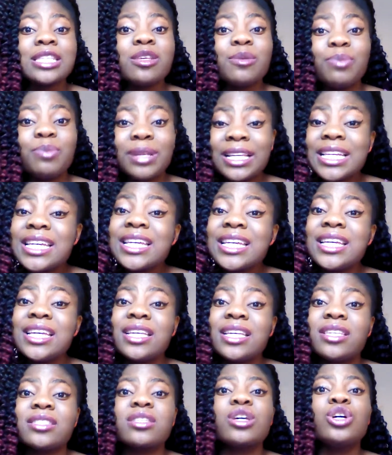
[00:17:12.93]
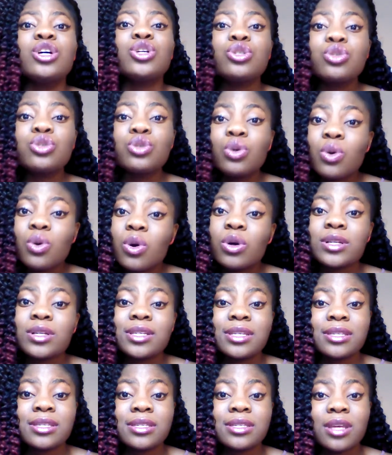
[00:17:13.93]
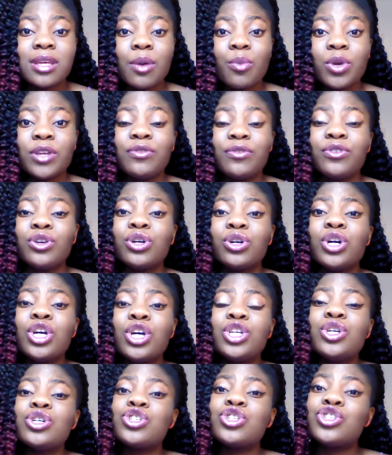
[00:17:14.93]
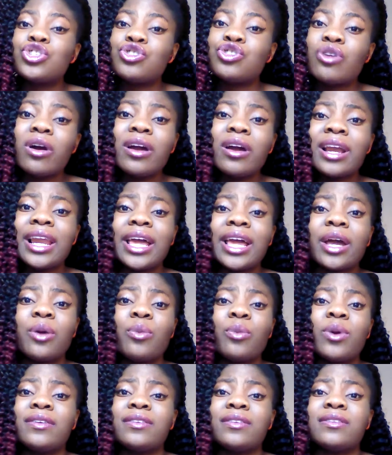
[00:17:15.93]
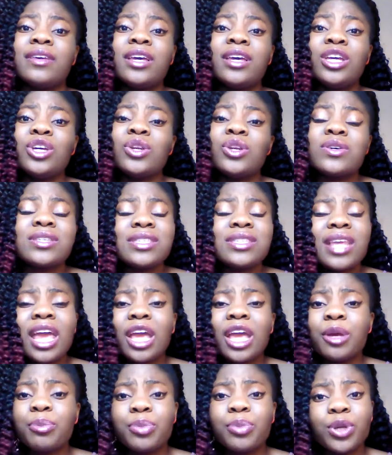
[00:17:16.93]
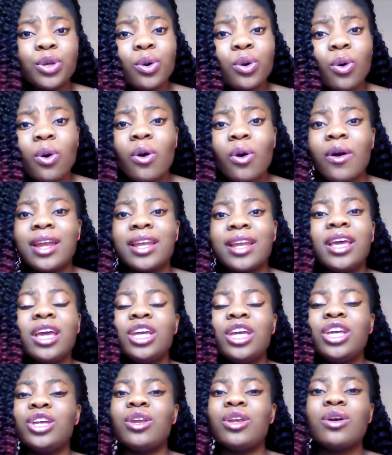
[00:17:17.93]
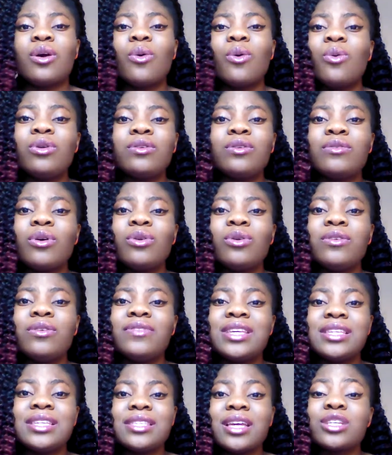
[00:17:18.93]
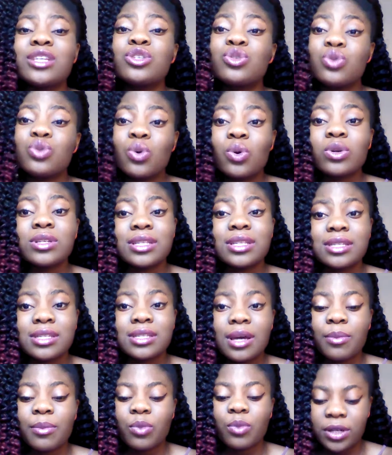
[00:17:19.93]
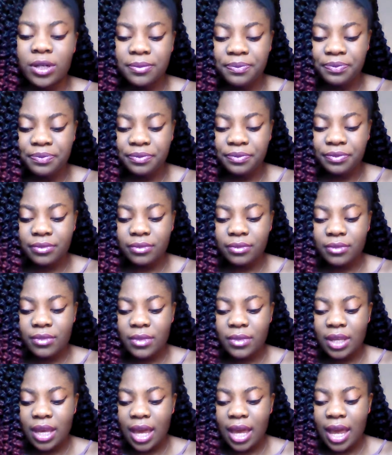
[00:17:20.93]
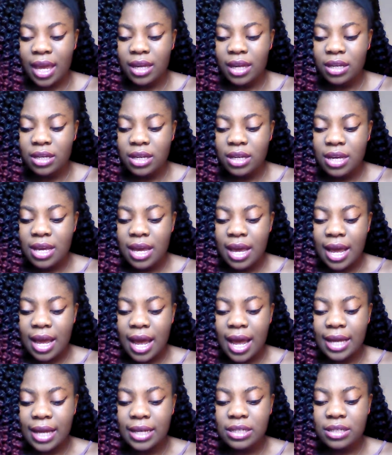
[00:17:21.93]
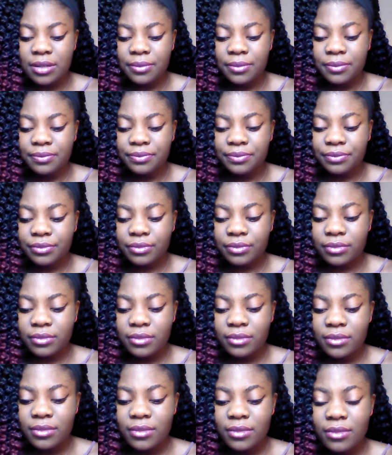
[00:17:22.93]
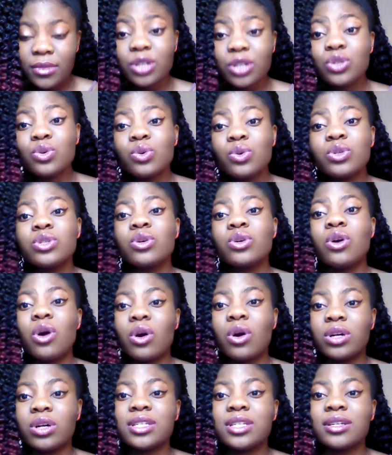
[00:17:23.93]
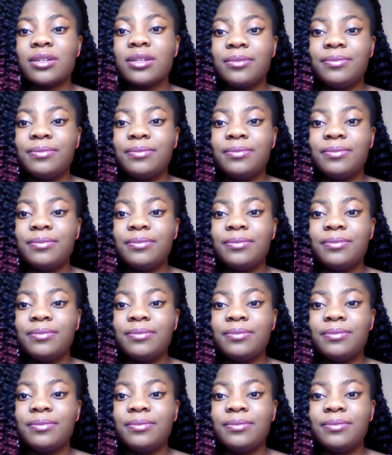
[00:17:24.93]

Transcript: So please talk to someone. If you're struggling with, you know, staying pure and, you know, all of these things, talk to someone. Okay, and talk to God.